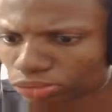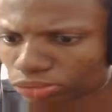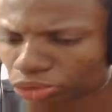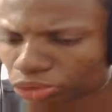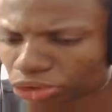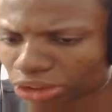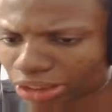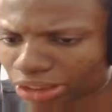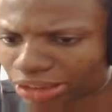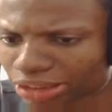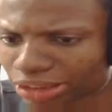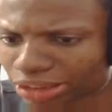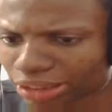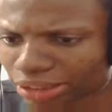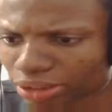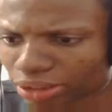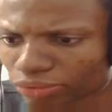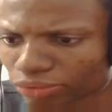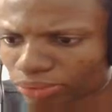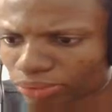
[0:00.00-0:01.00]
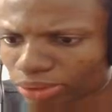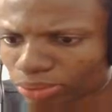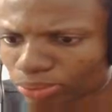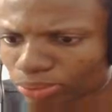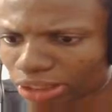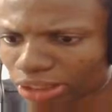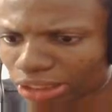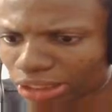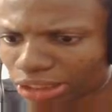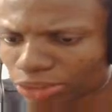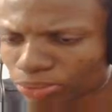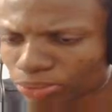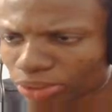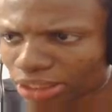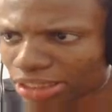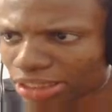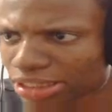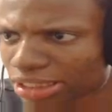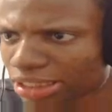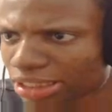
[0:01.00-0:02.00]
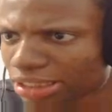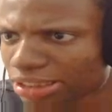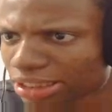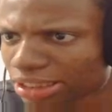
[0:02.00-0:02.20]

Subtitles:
Trying to think of what else I need to